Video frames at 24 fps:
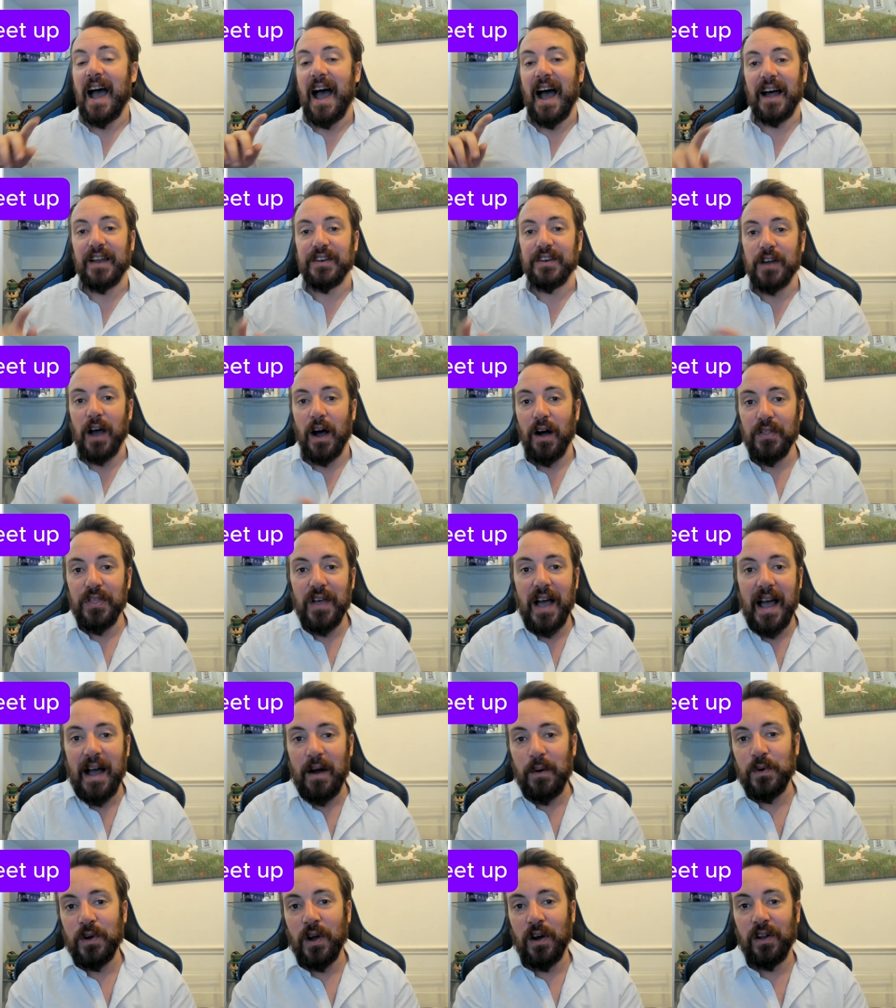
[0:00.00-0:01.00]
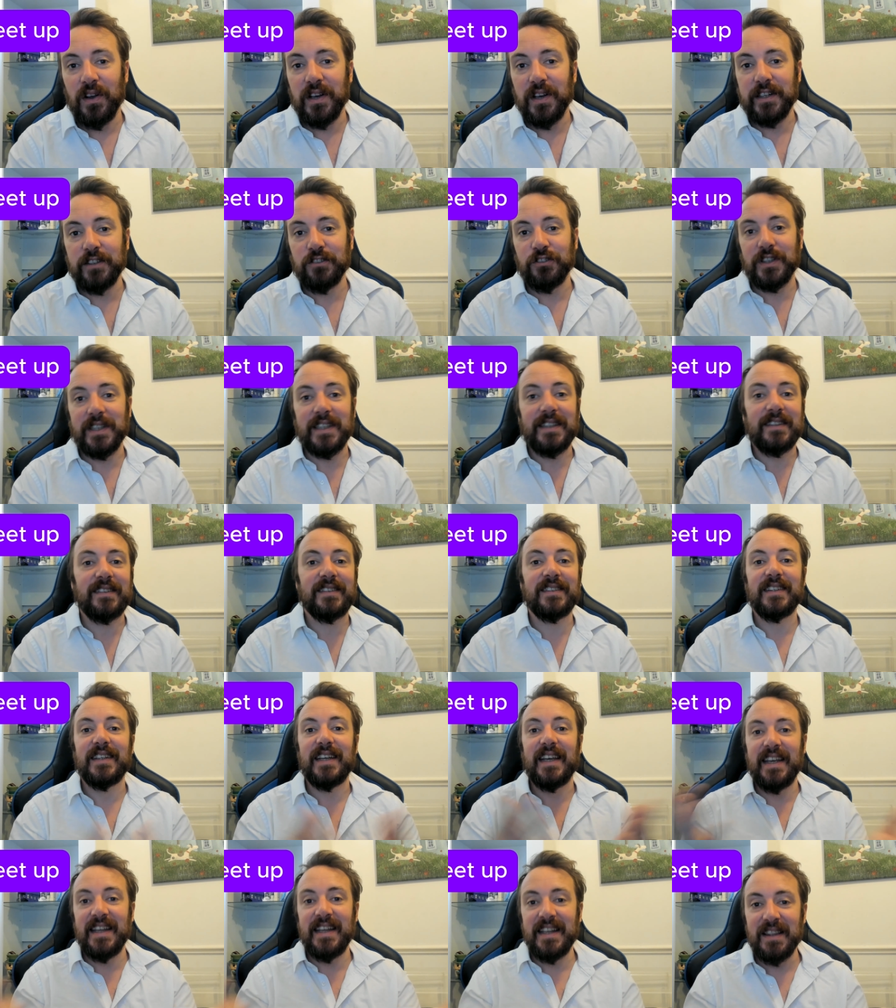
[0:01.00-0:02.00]
and other alcoholic drinks
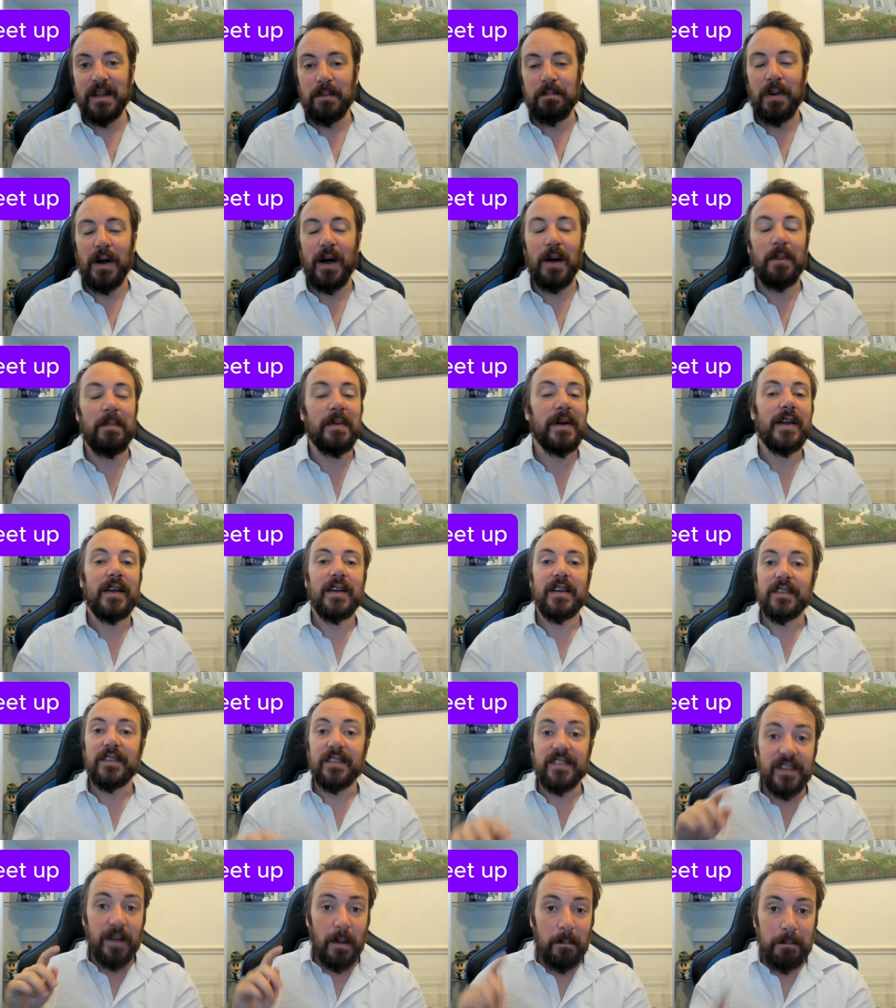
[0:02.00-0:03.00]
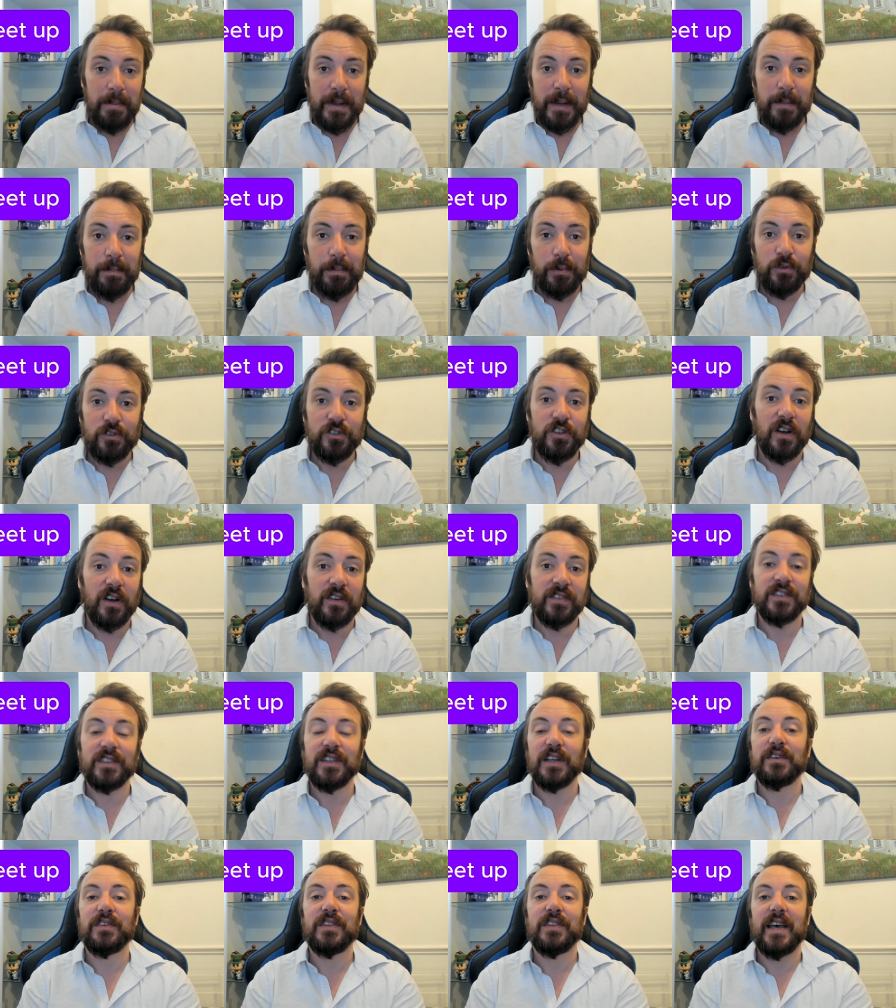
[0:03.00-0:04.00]
in the pub, some people
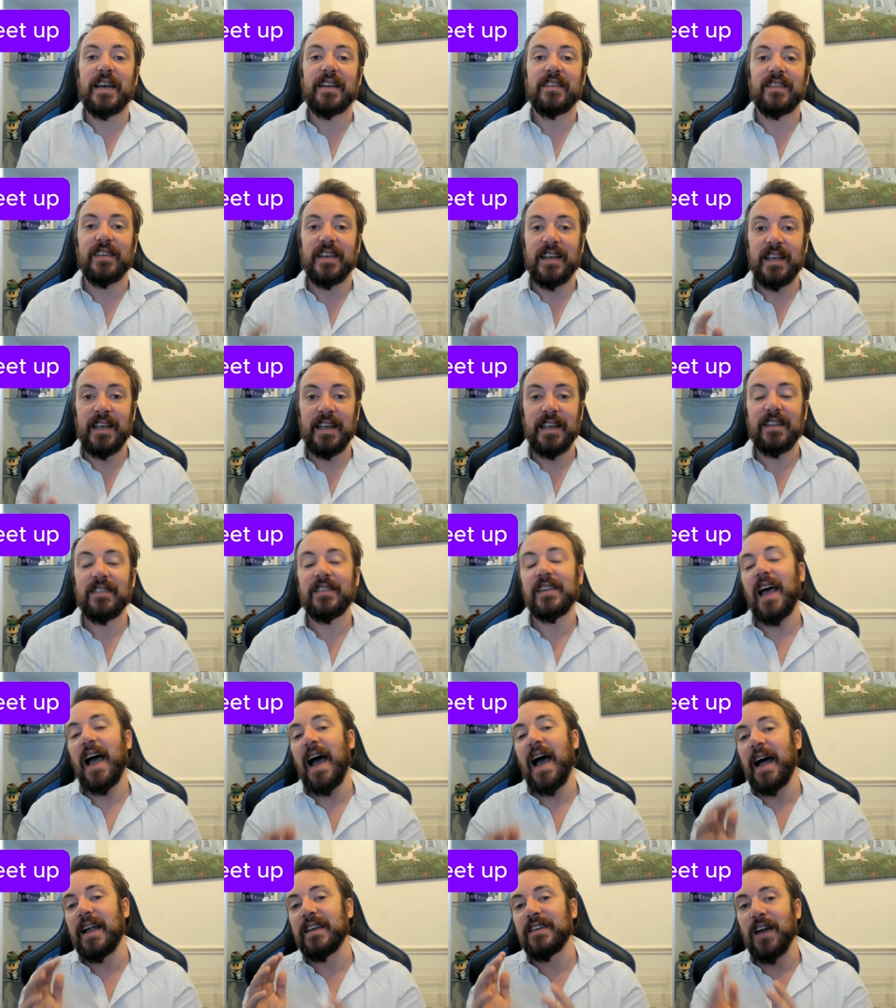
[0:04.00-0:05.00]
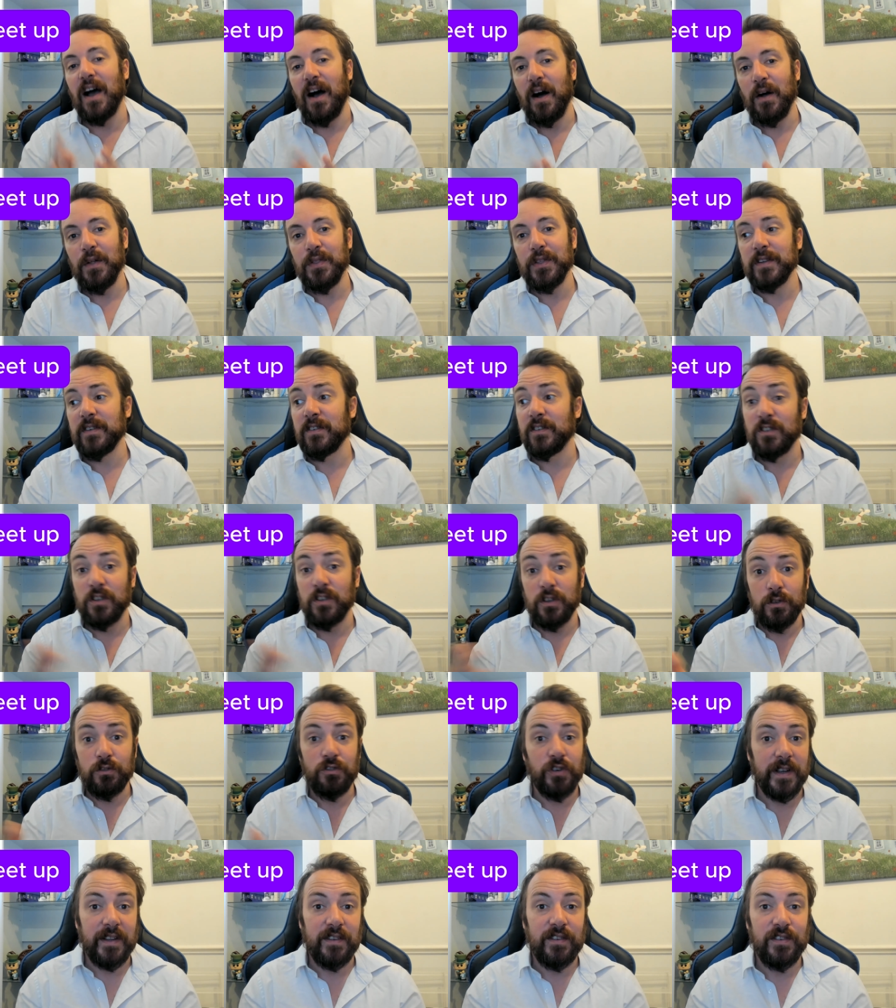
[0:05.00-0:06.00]
just go there to eat and others do
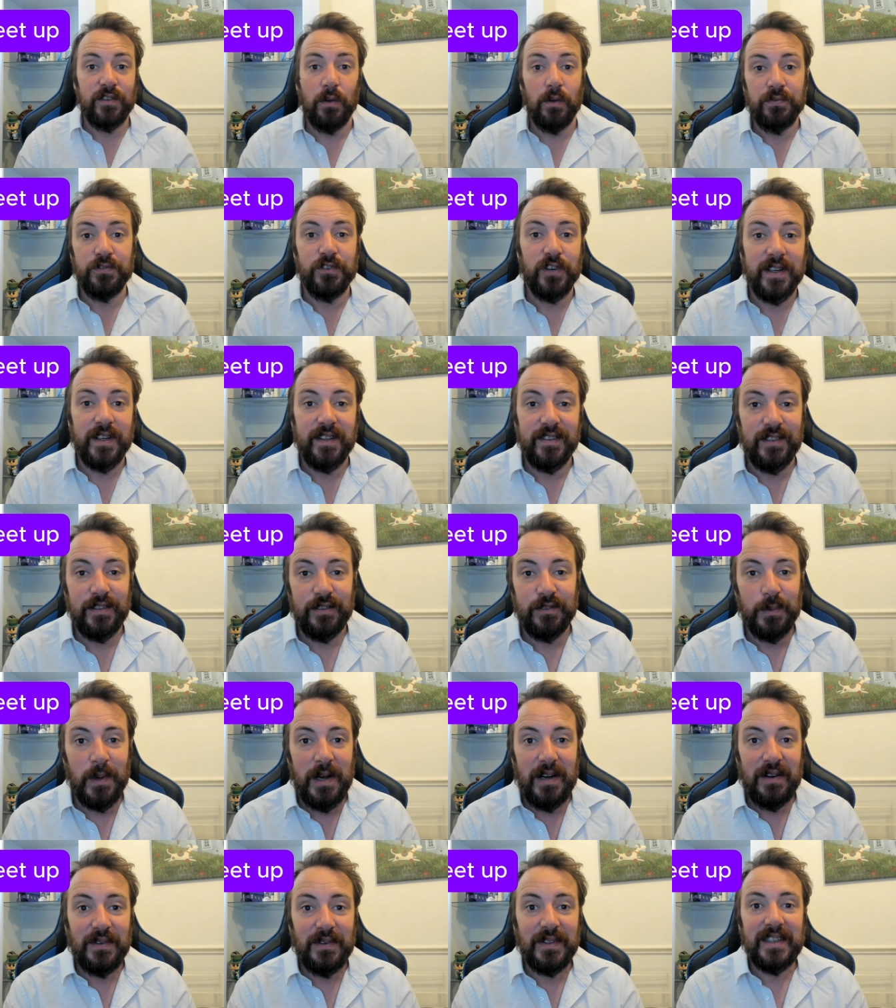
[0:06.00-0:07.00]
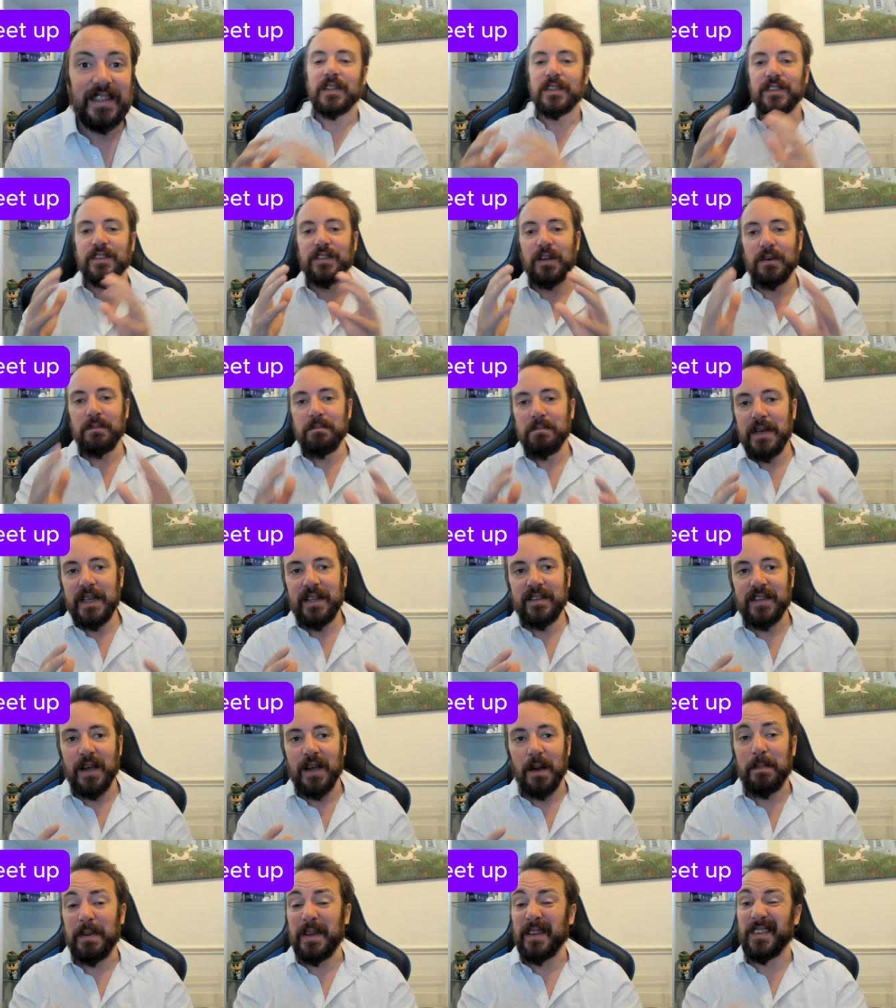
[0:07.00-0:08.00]
drink soft drinks as well. So
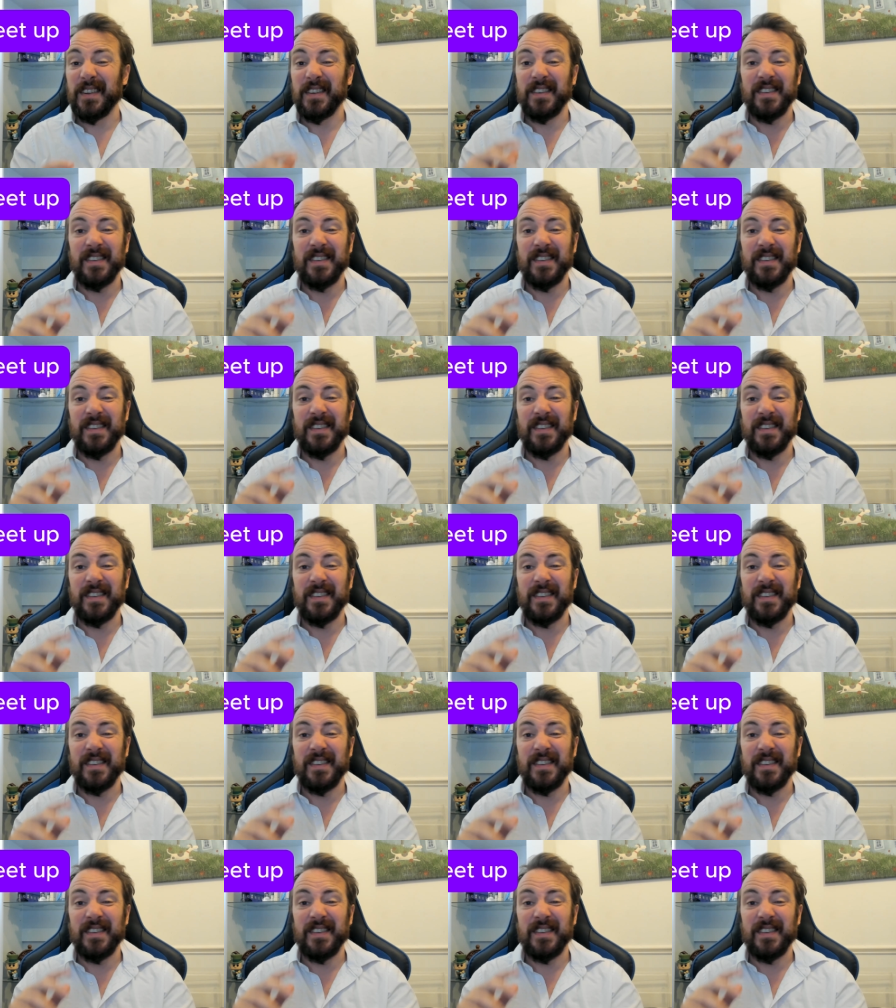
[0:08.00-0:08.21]
meetup is a